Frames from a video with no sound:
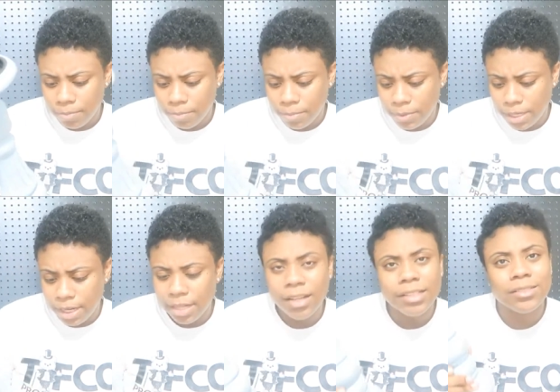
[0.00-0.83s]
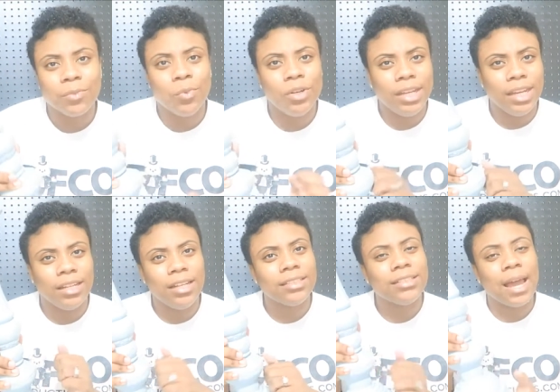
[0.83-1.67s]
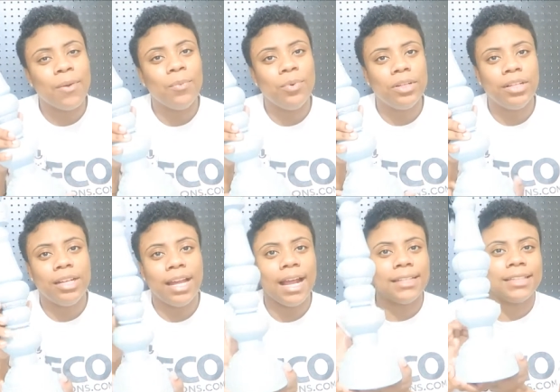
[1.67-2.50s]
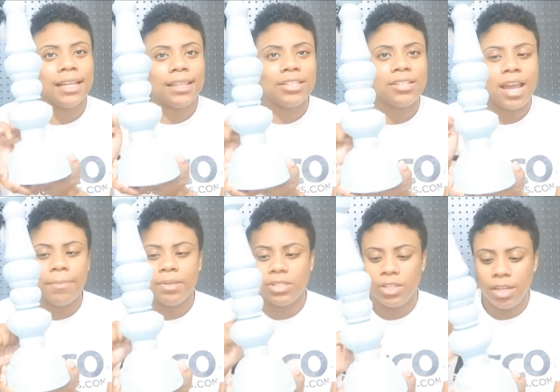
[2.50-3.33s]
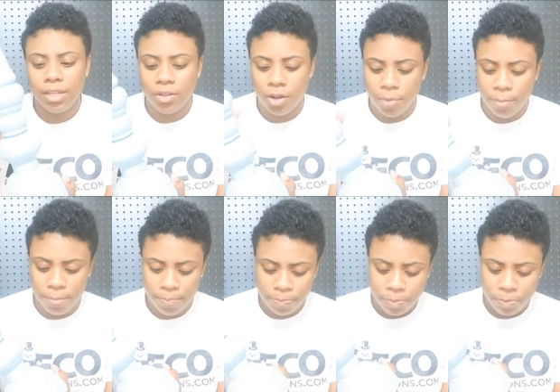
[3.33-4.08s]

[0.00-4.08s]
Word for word: and it looks wood it looks like wood it has like the shabby chic you know